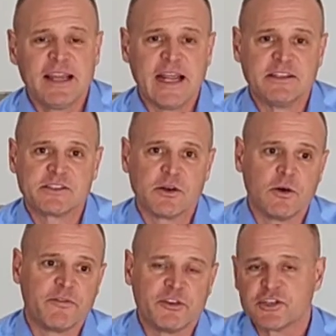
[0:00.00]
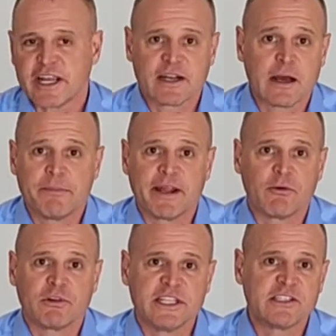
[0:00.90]
And so if you shake it up, that'll
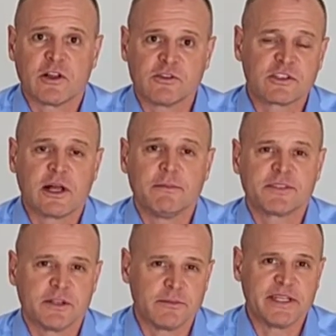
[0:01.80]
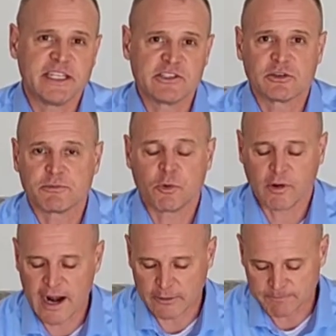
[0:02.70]
release all those clumps and it'll be easier to pour
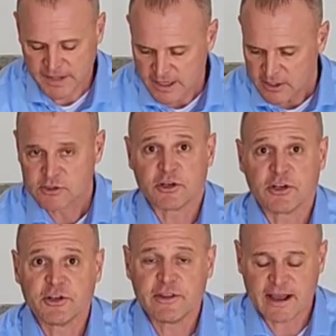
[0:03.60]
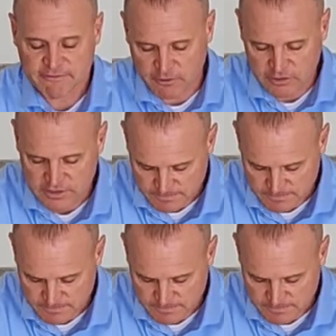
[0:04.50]
out. So you're gonna do that first.